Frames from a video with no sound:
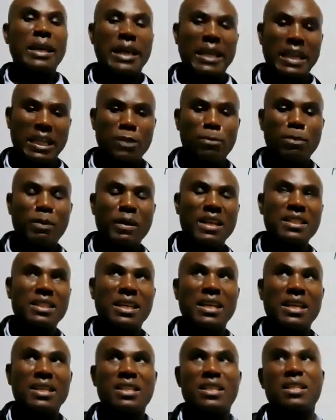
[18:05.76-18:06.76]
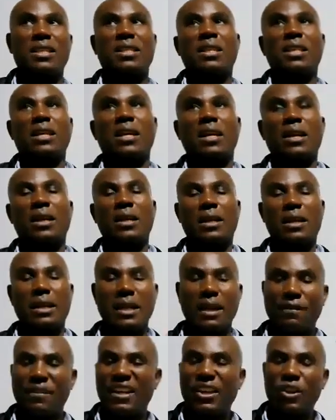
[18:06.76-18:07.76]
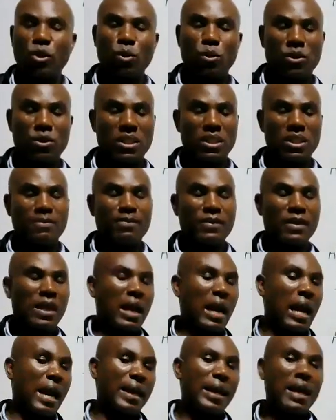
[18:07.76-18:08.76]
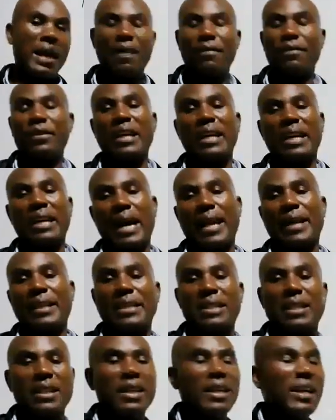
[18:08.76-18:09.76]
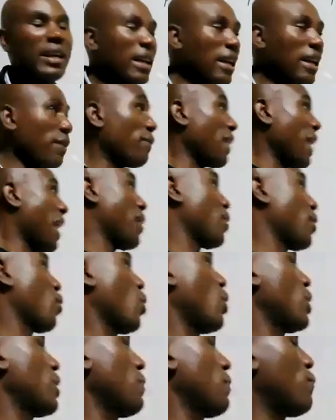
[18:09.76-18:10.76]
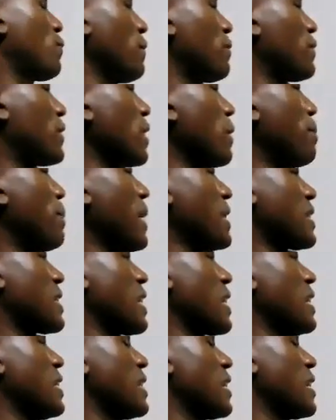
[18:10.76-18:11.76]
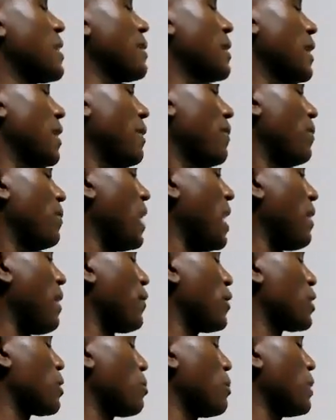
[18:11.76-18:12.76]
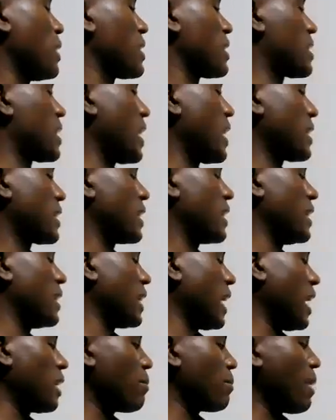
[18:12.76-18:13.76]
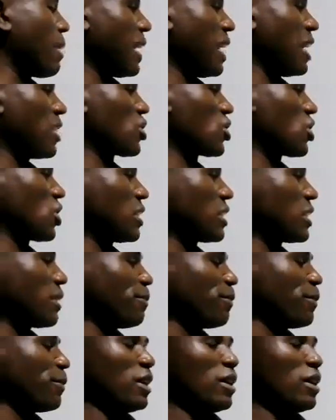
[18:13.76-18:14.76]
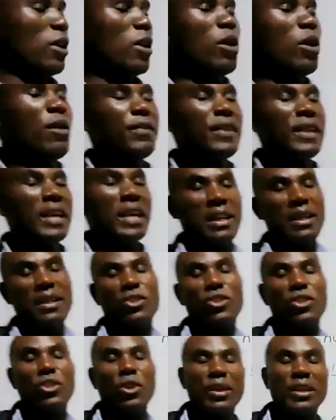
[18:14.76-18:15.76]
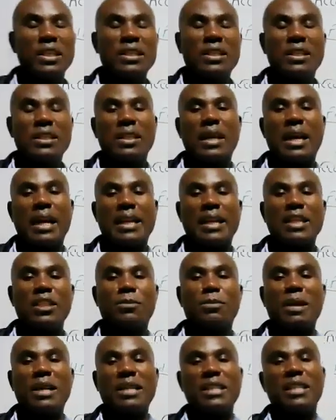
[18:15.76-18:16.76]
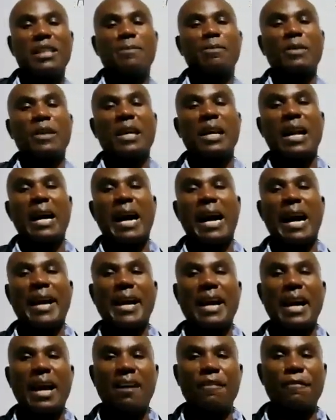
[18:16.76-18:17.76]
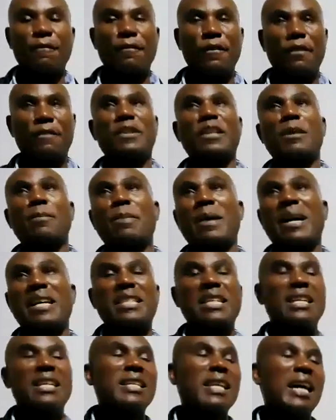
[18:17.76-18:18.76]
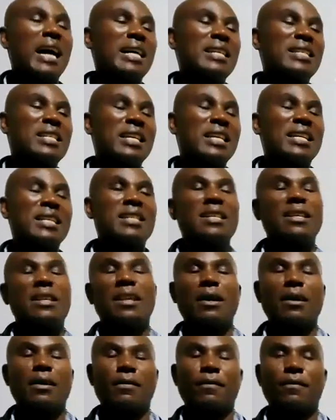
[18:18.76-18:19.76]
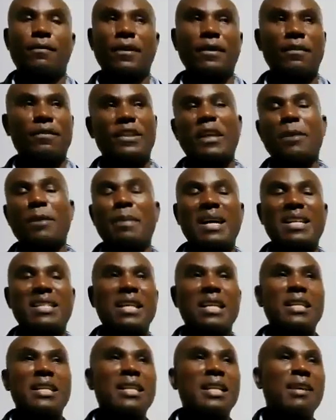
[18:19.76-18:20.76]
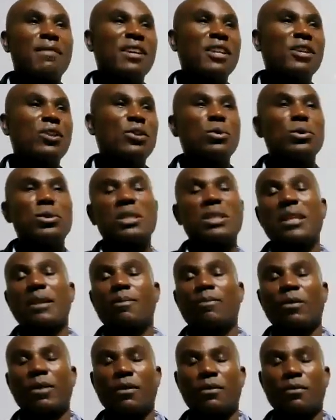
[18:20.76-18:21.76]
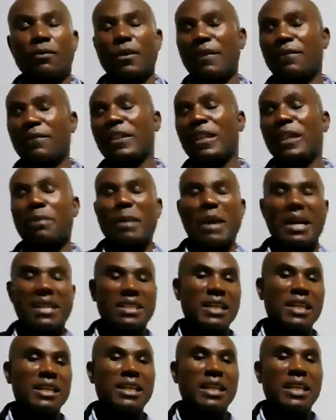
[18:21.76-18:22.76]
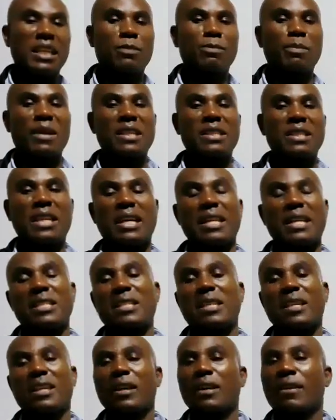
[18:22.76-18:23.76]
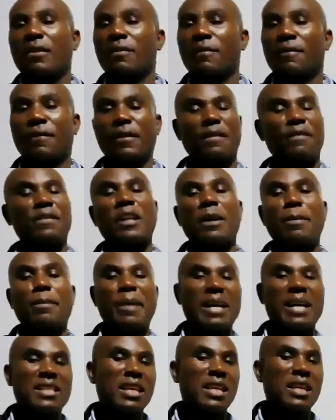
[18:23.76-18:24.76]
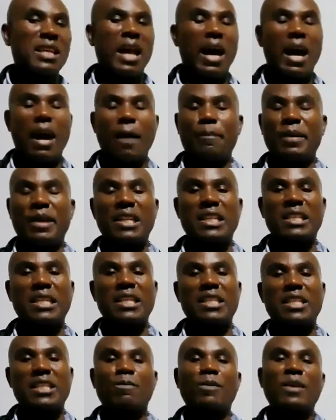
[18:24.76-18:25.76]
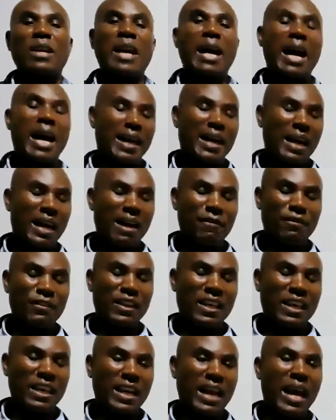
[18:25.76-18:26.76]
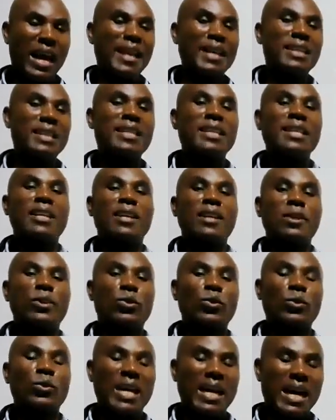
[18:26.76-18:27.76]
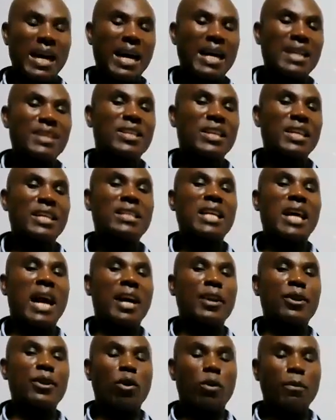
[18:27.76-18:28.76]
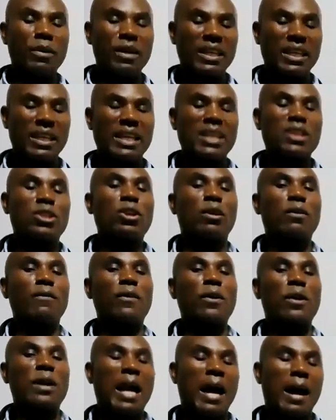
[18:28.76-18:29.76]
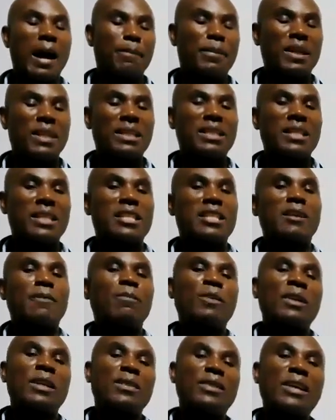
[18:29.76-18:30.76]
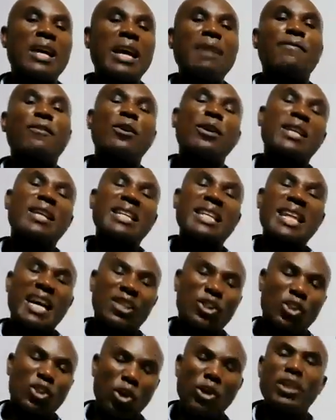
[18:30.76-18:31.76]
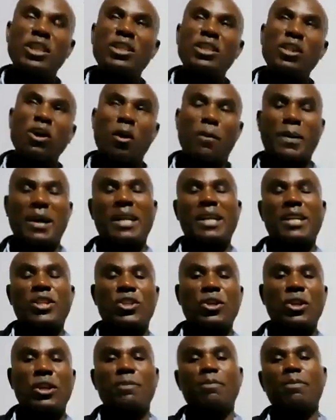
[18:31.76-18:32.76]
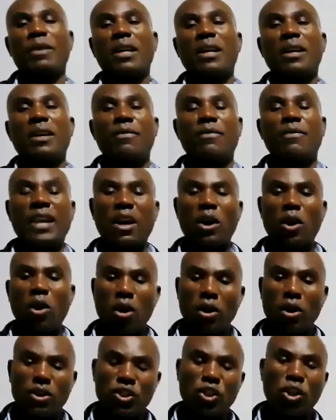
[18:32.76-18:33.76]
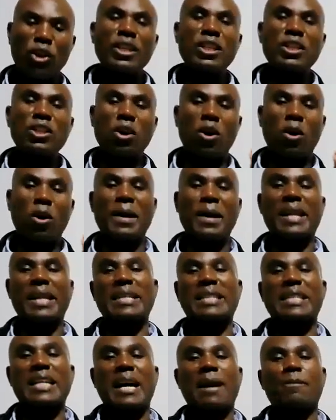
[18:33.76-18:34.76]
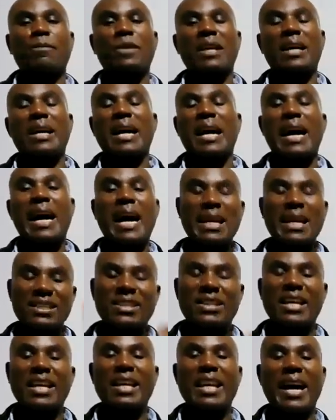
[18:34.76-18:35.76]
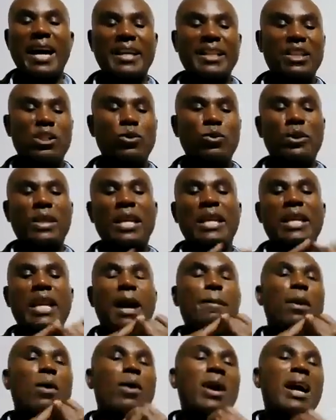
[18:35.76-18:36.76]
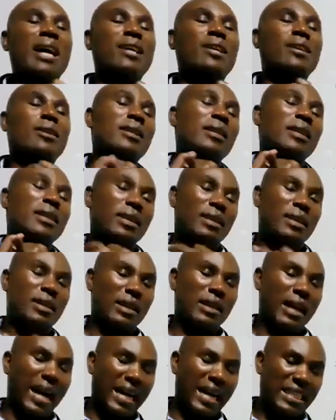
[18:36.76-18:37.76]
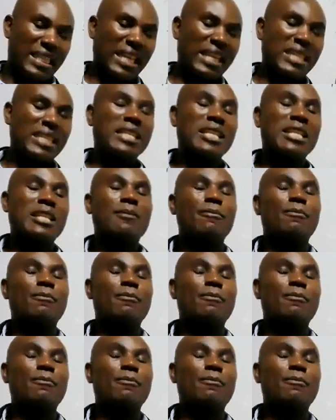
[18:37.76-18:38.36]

expenses, revenues. I have the right. If I own 50%, therefore it means that in that balance sheet of the joint arrangement, I have 50% assets, 50% revenues, 50% expenses, 50% liabilities. I have the right to the asset and obligation for liabilities. Therefore, in a joint operation, the joint operator has the right to the number one, asset,